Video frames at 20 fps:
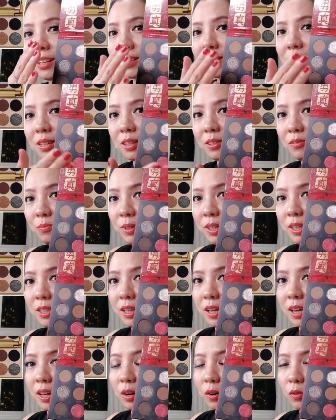does give me
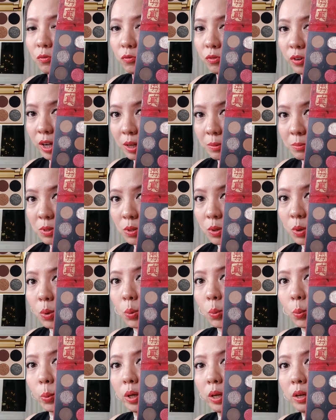the kind of vibes
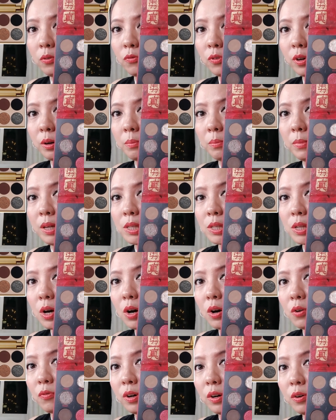with a mix
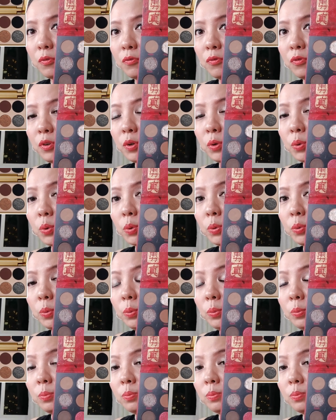of a few